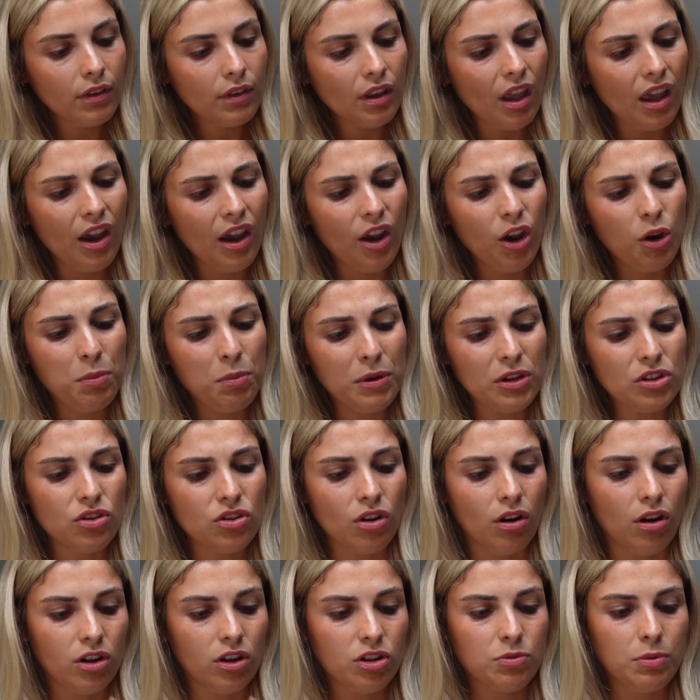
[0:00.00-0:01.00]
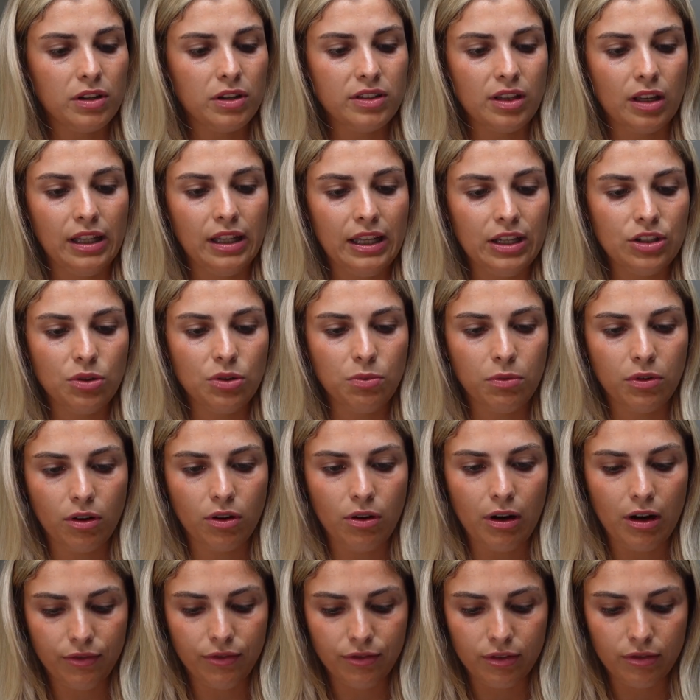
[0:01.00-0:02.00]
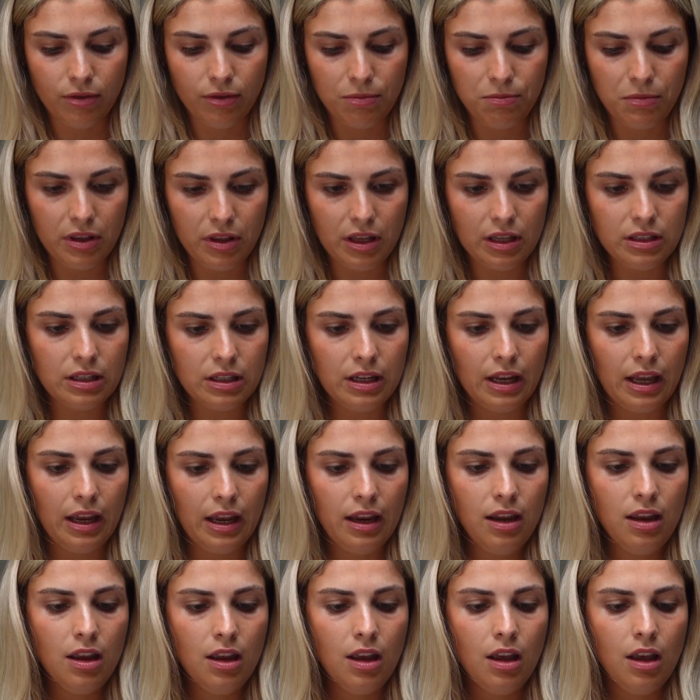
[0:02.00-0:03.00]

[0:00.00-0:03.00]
I hope it's charged because I literally want to go out for a run with it today.